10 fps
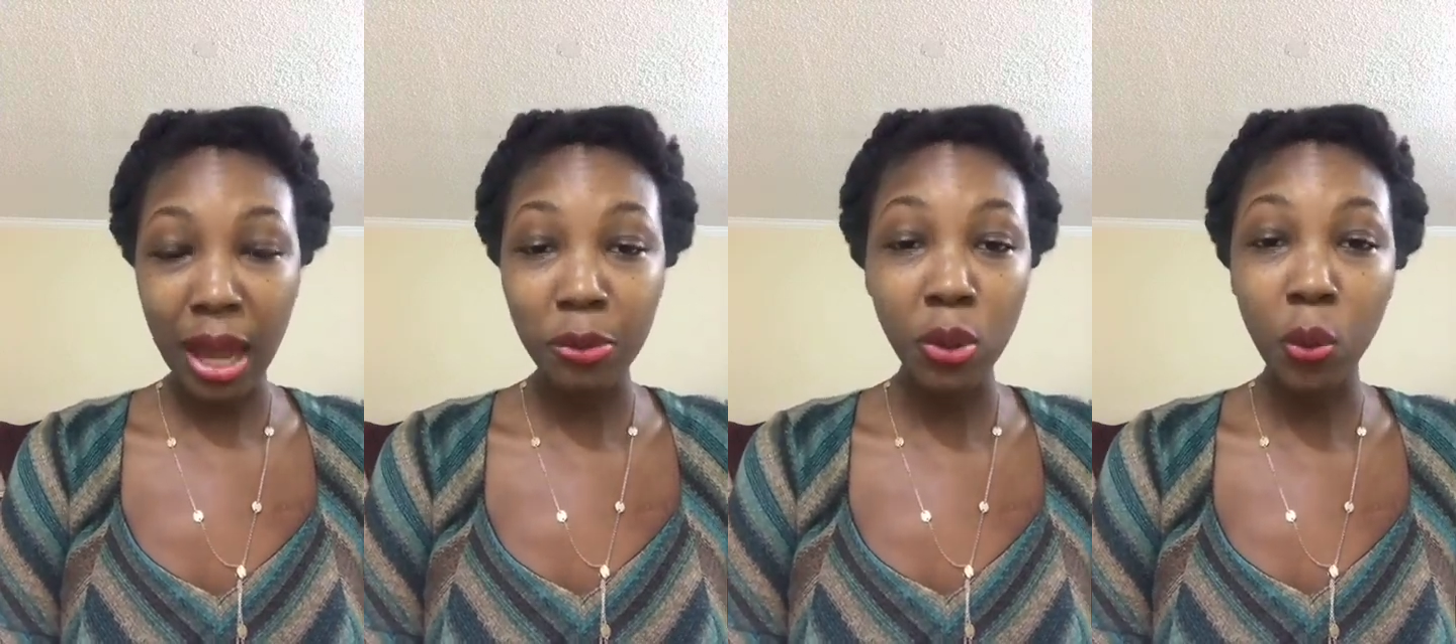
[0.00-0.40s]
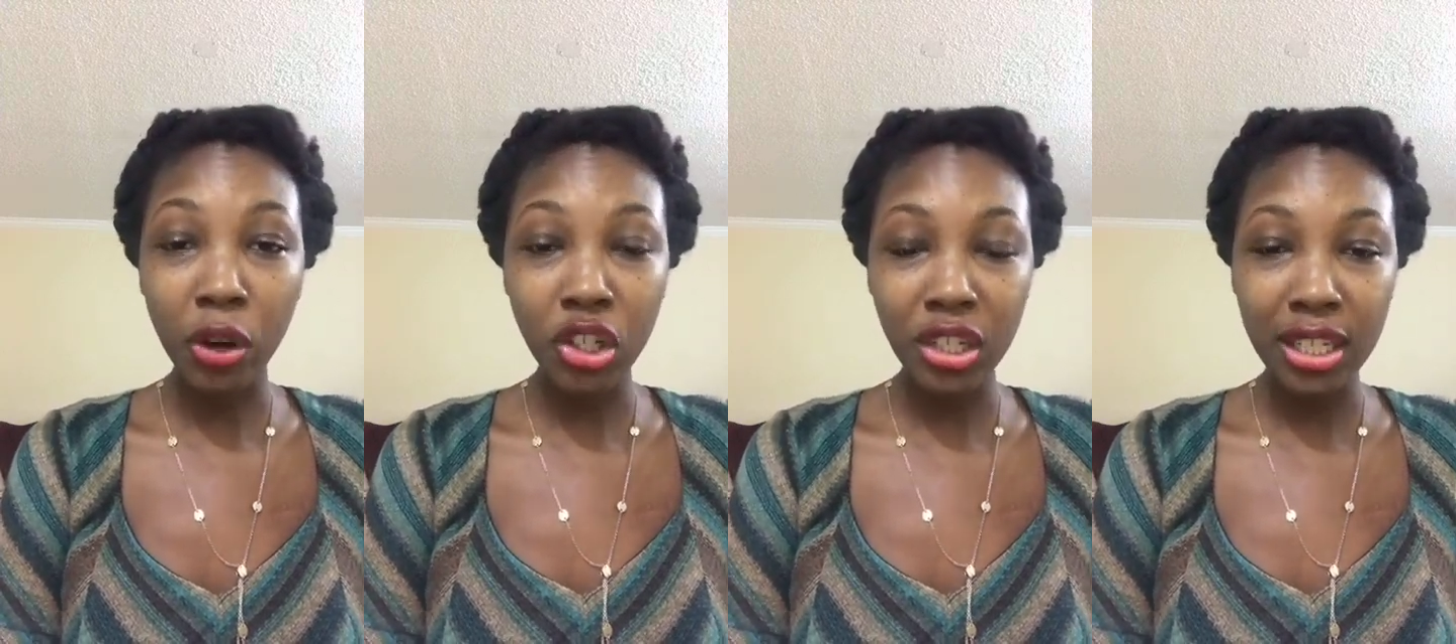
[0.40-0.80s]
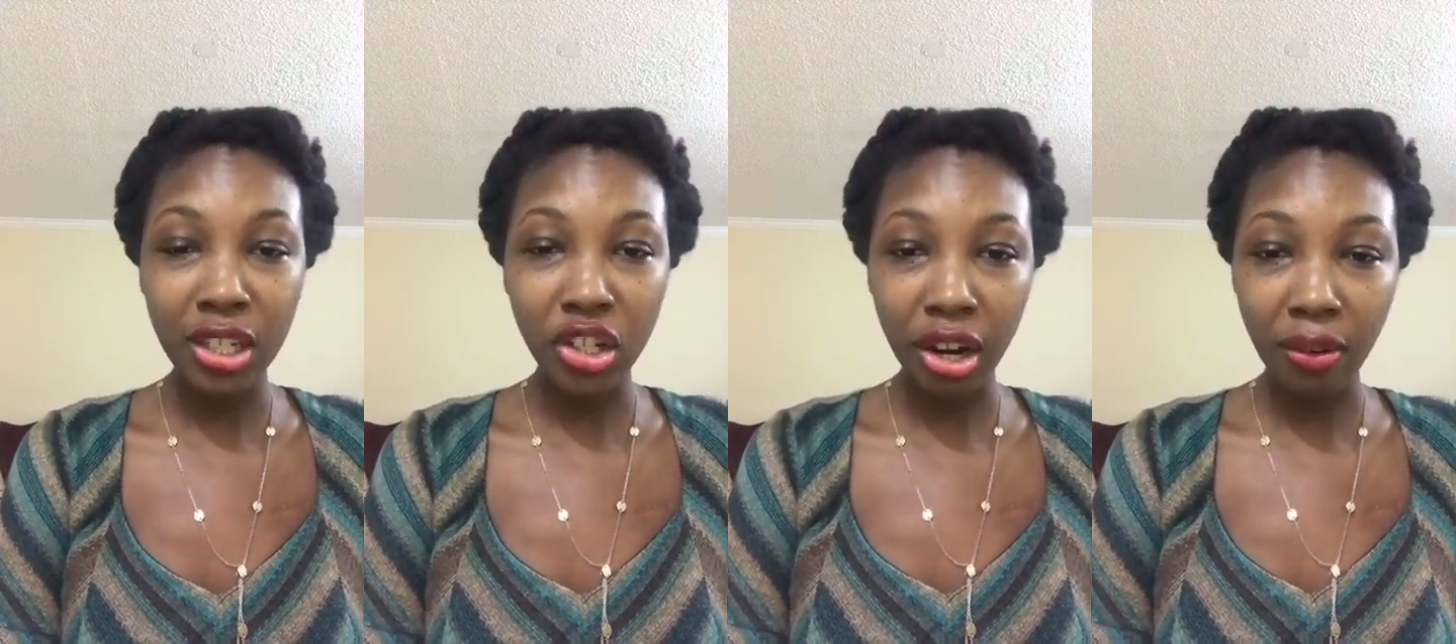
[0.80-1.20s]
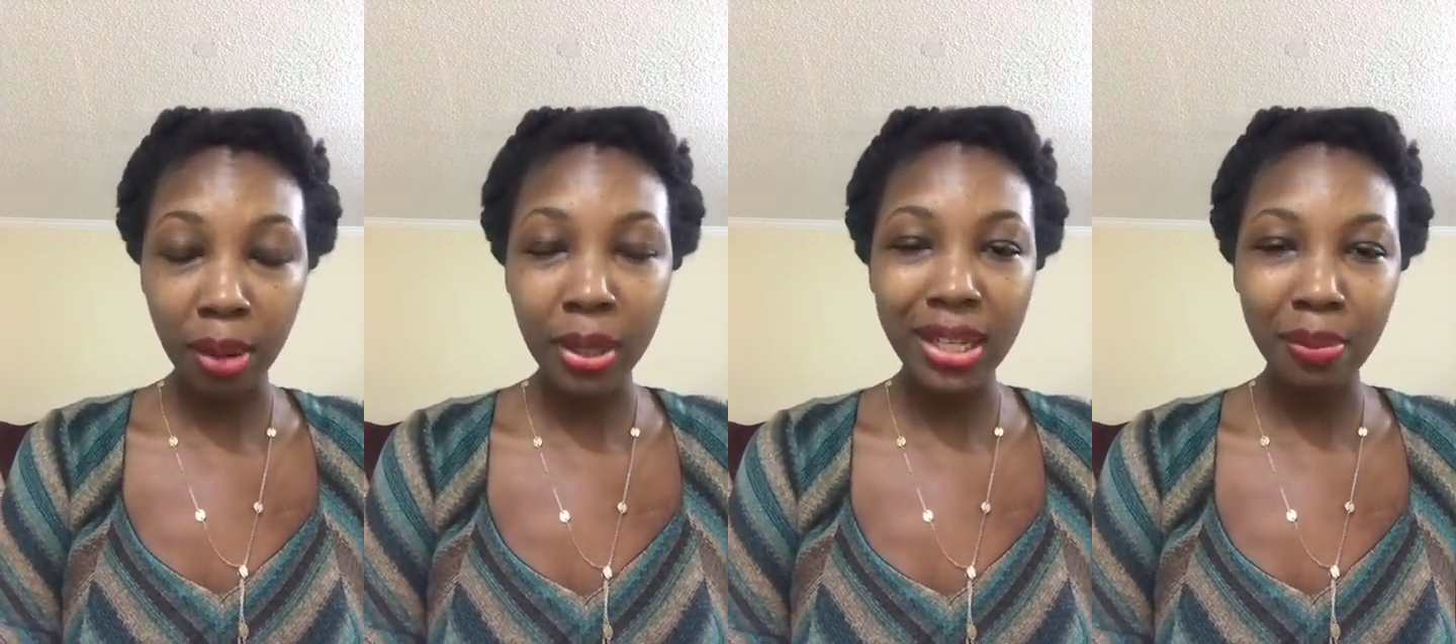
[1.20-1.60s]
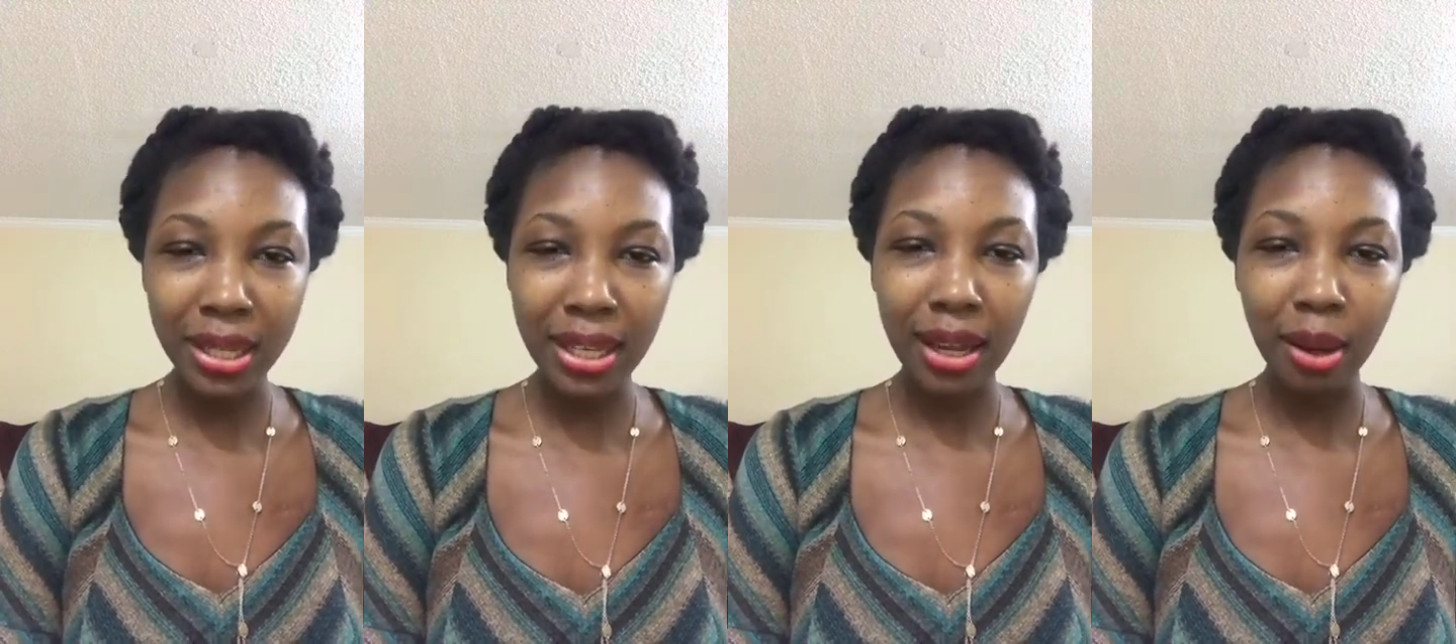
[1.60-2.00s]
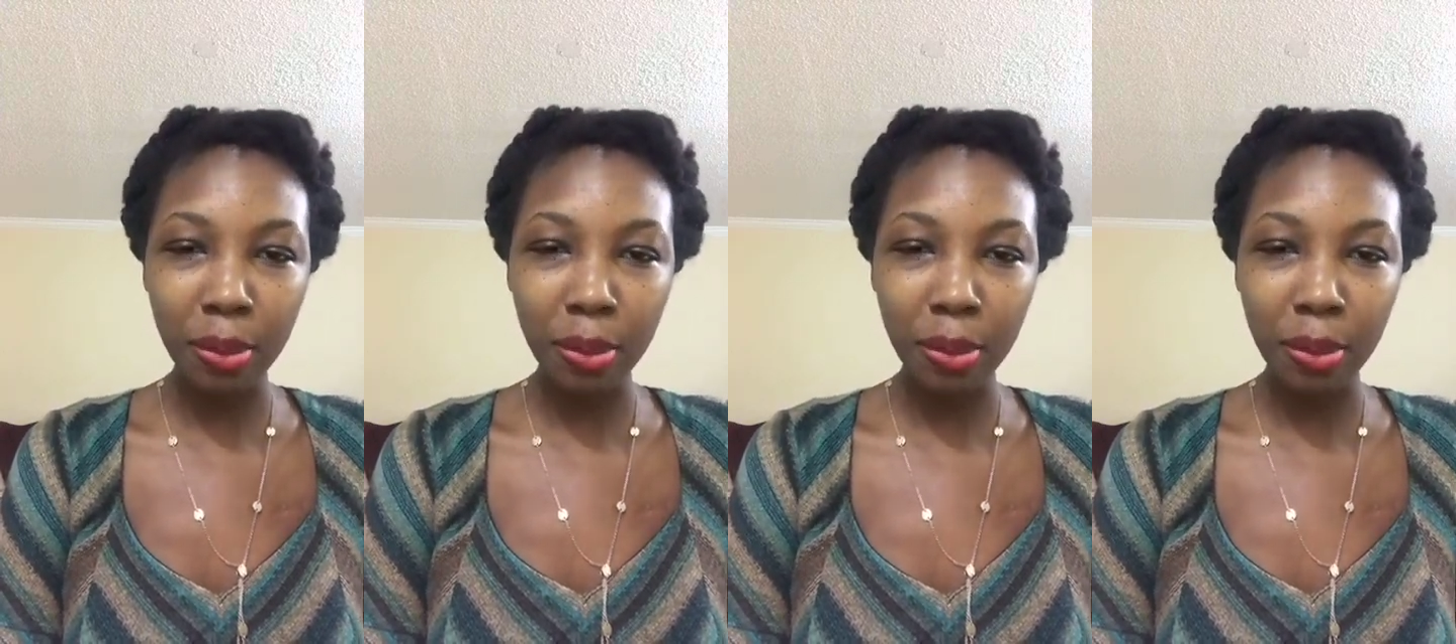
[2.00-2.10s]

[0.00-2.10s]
to the worksheet in general, but in particular,